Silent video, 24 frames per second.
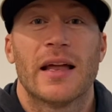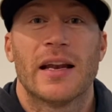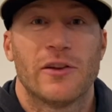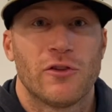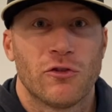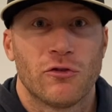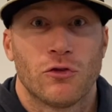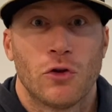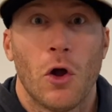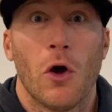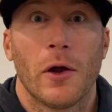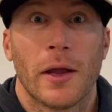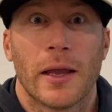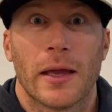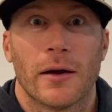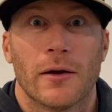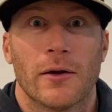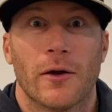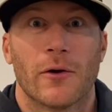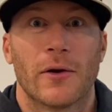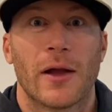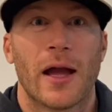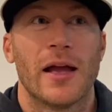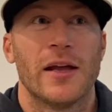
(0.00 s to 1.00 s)
He just took it.
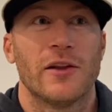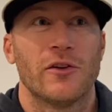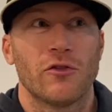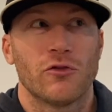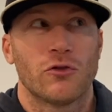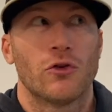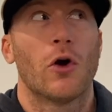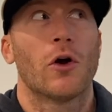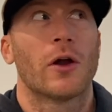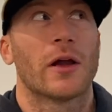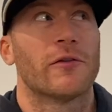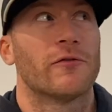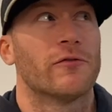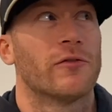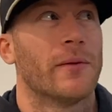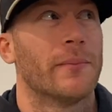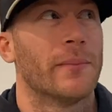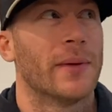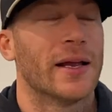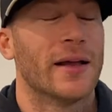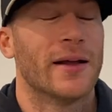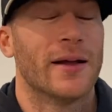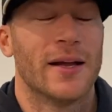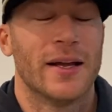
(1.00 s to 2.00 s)
Okay, he just took it from
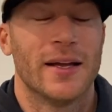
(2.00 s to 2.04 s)
me.